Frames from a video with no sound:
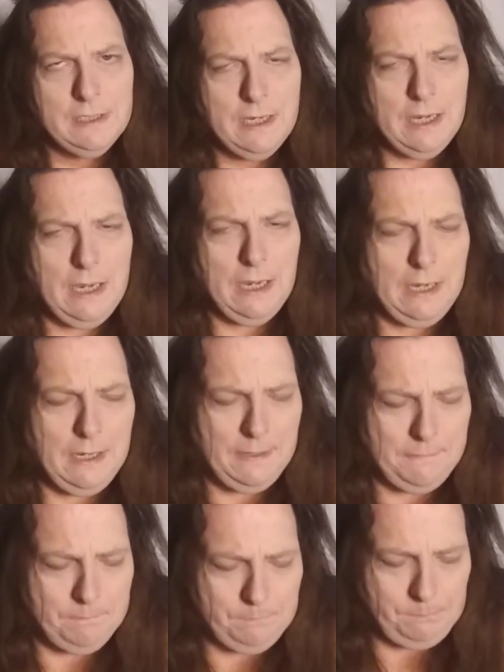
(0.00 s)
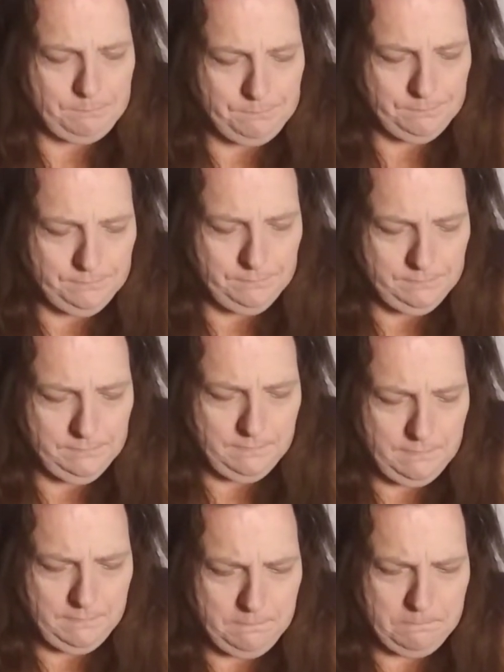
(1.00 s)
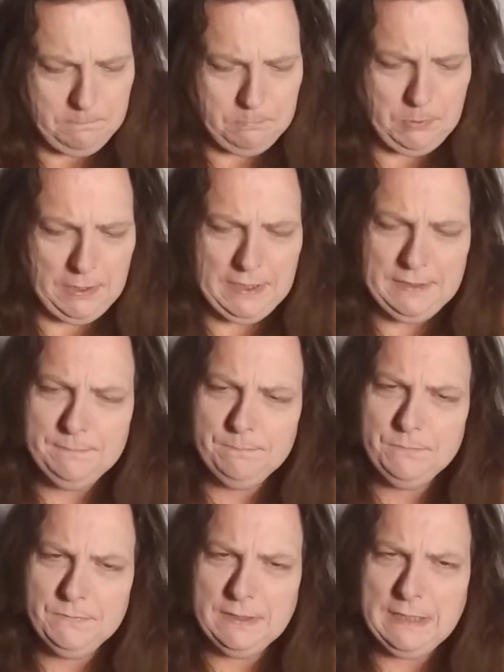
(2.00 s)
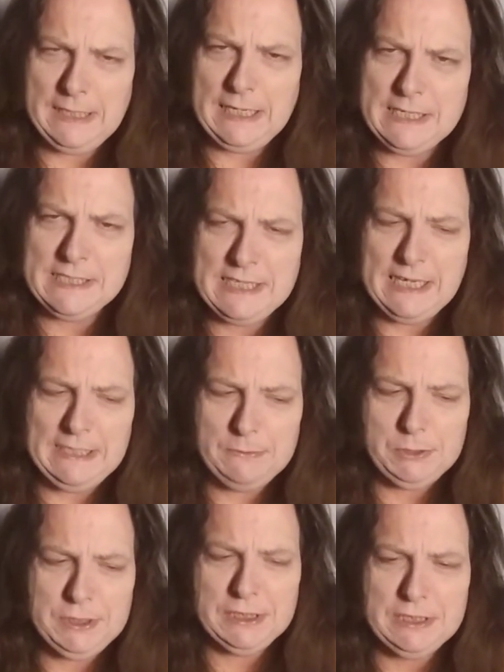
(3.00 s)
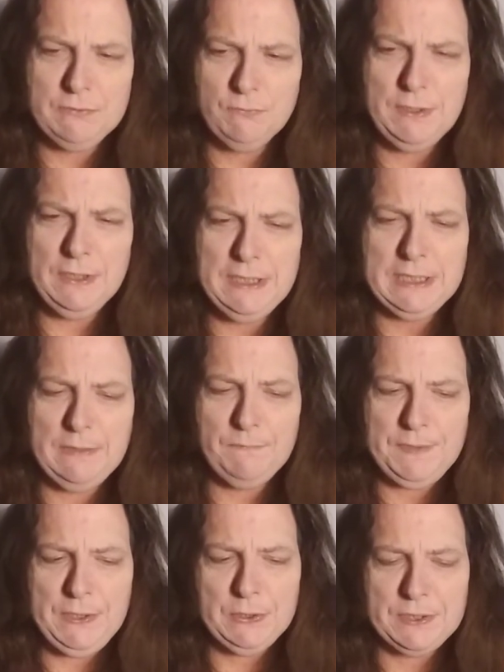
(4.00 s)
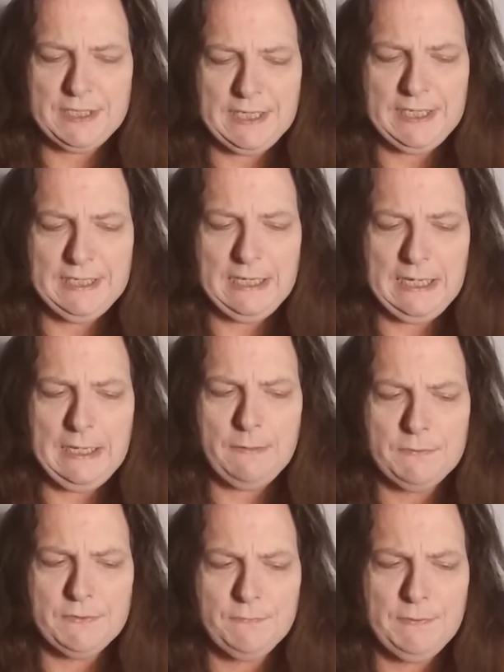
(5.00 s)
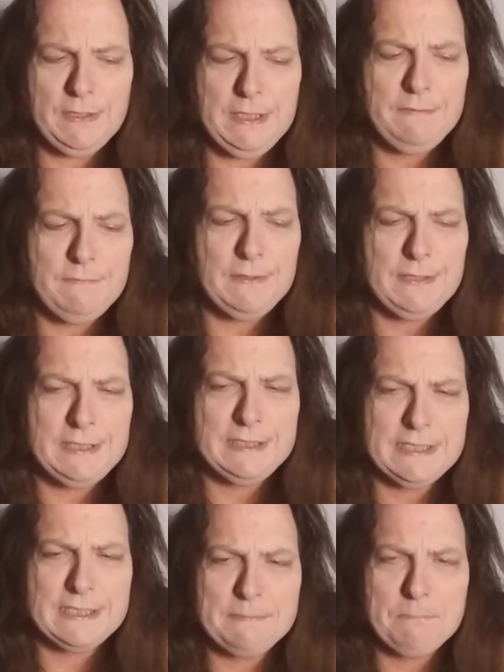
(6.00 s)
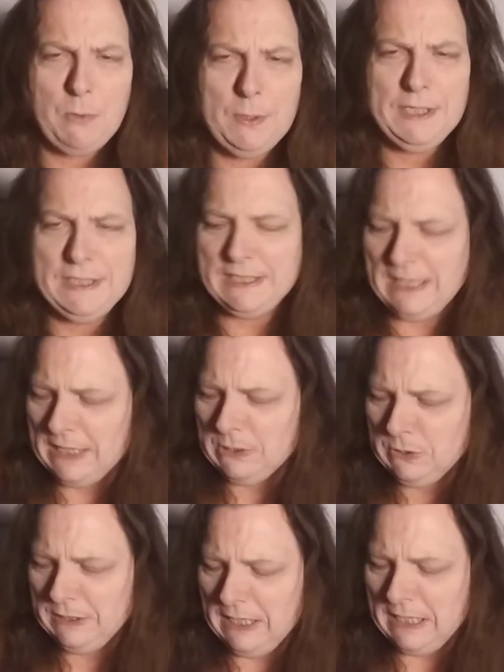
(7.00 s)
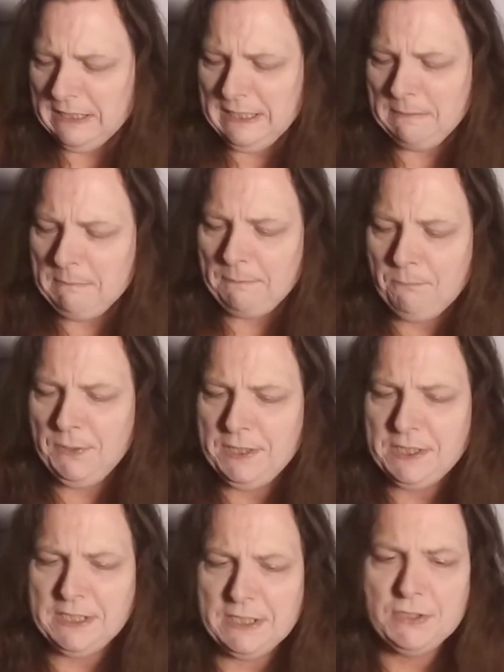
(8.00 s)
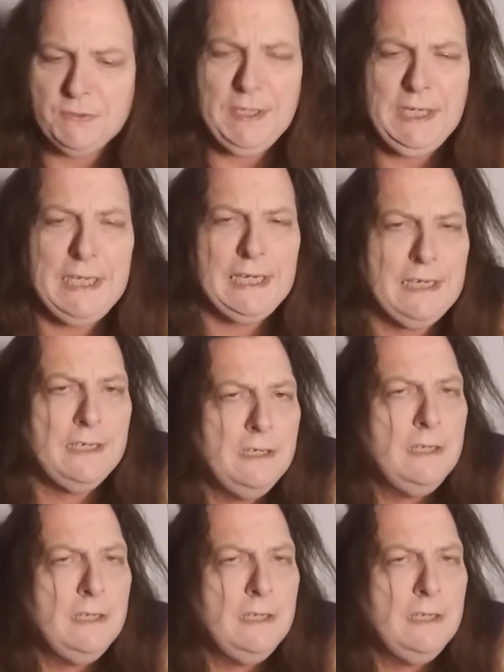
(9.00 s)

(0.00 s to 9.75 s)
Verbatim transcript: Um, but, like I said, it was just really confusing, and I was really, really disappointed that I could not get my priestess training,